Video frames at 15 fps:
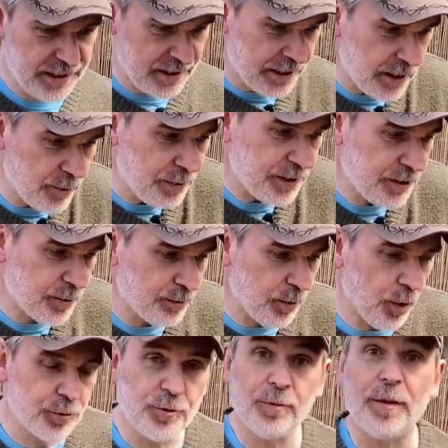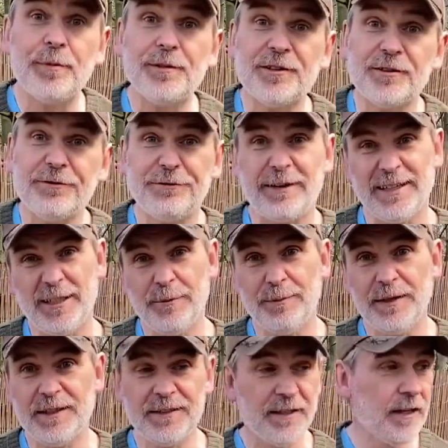little bits and bobs, maybe a fire
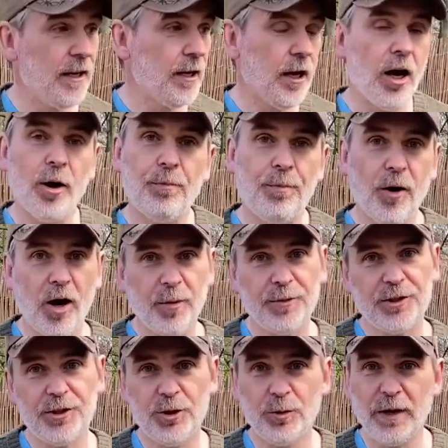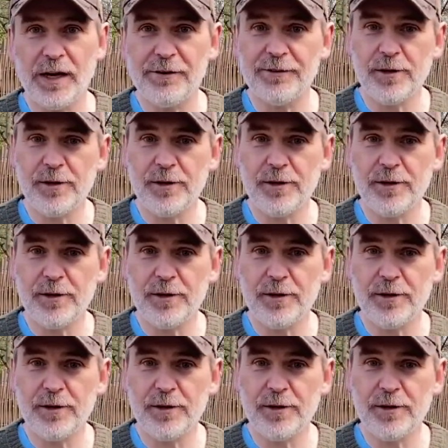pit, a barbecue area,